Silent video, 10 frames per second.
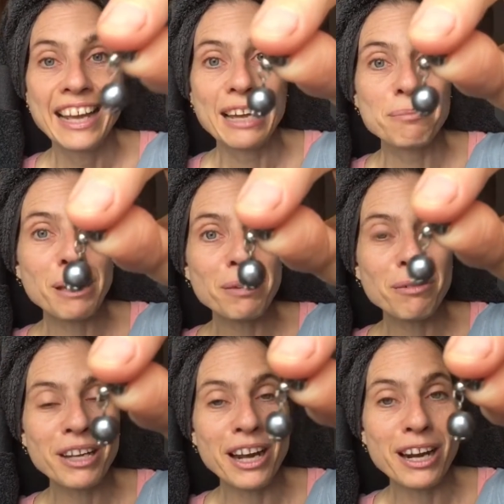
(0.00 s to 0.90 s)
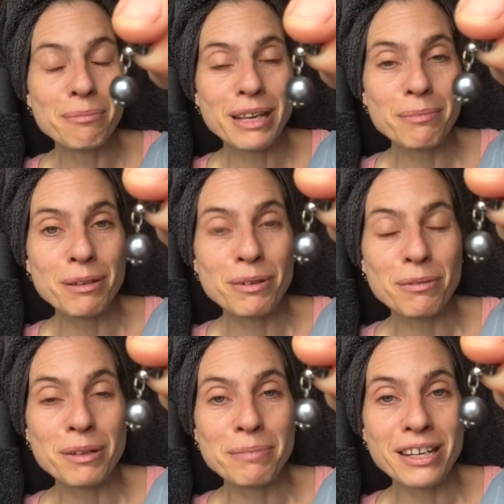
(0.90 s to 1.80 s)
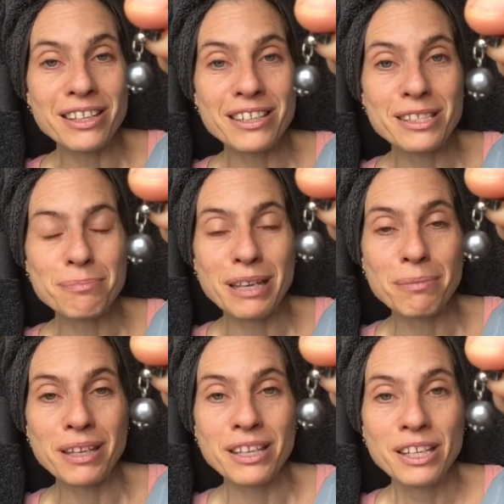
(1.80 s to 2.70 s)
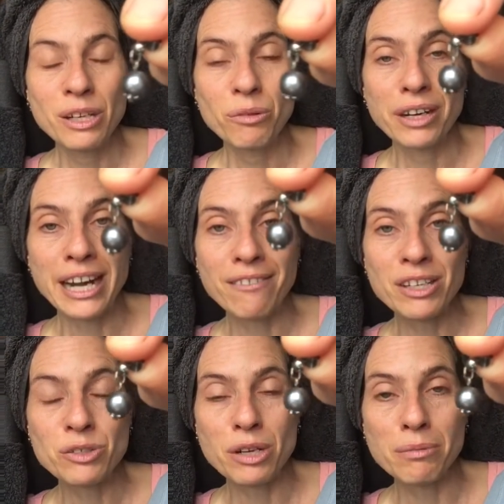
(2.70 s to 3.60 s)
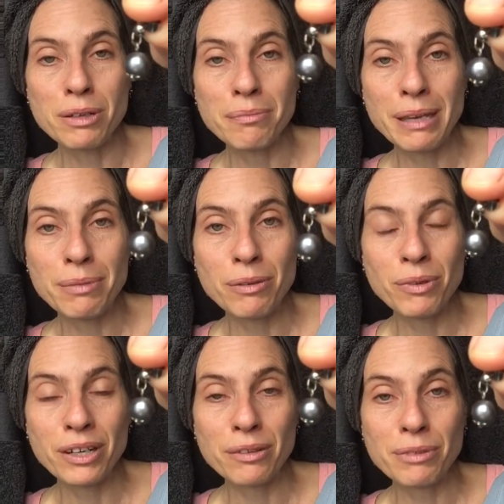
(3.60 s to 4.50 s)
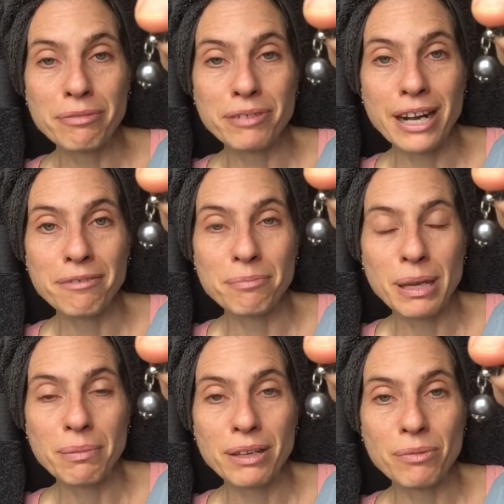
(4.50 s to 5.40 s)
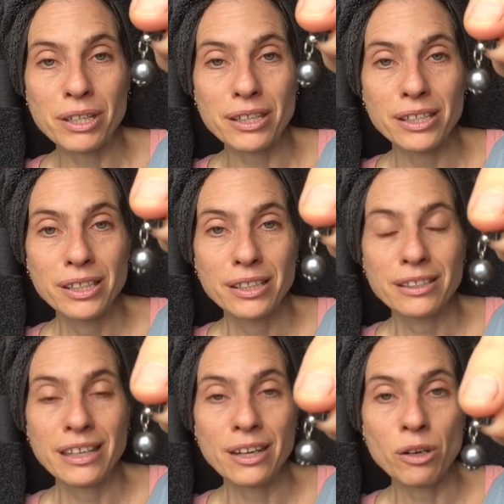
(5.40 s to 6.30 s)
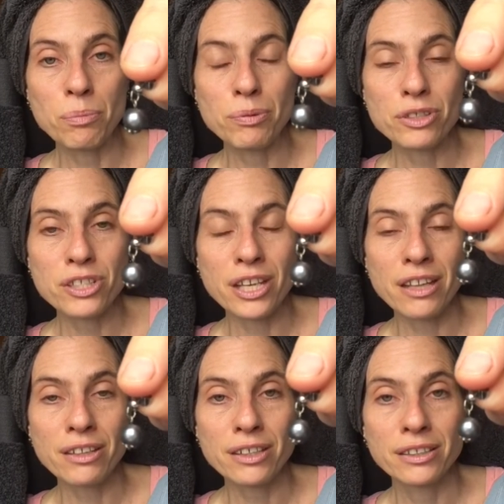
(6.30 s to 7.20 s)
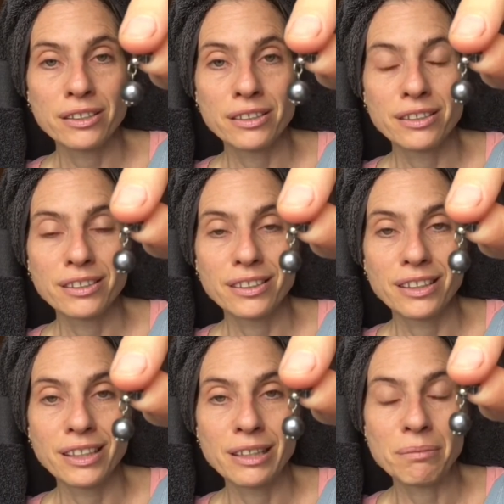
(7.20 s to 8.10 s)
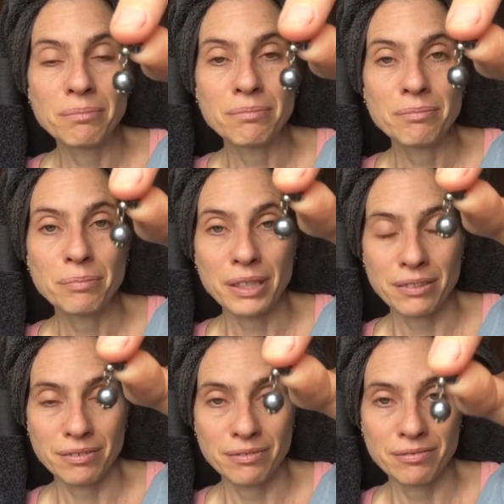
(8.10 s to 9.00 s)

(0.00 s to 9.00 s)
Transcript: And maybe we are. Maybe we're rebellious. Maybe we're having trouble. Maybe we're riffraff. Maybe we're not all put together. But